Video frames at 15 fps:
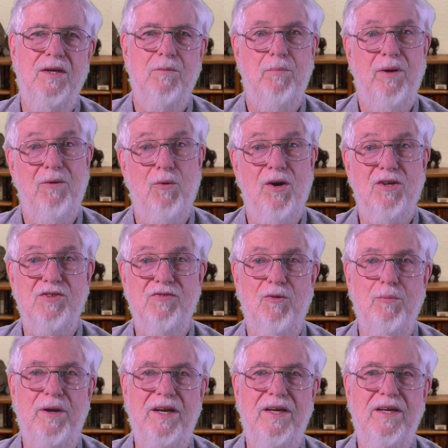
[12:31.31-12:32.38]
But it works for
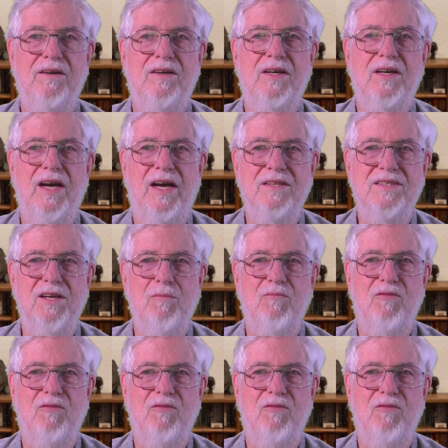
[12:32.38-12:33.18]
me, and some